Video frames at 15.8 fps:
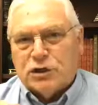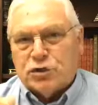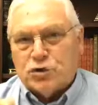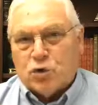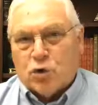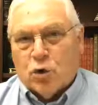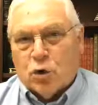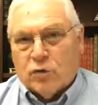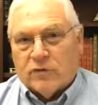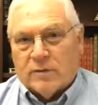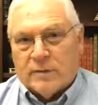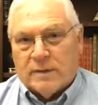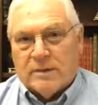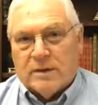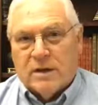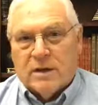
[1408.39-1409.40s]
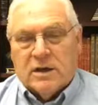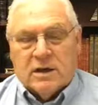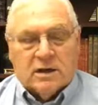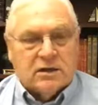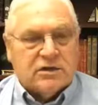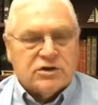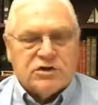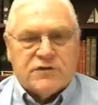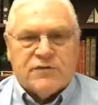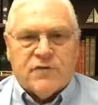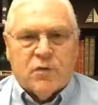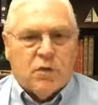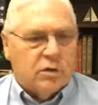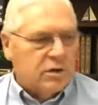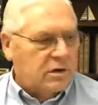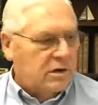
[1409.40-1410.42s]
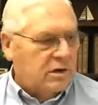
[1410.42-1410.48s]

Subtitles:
control over people. Look at your phone.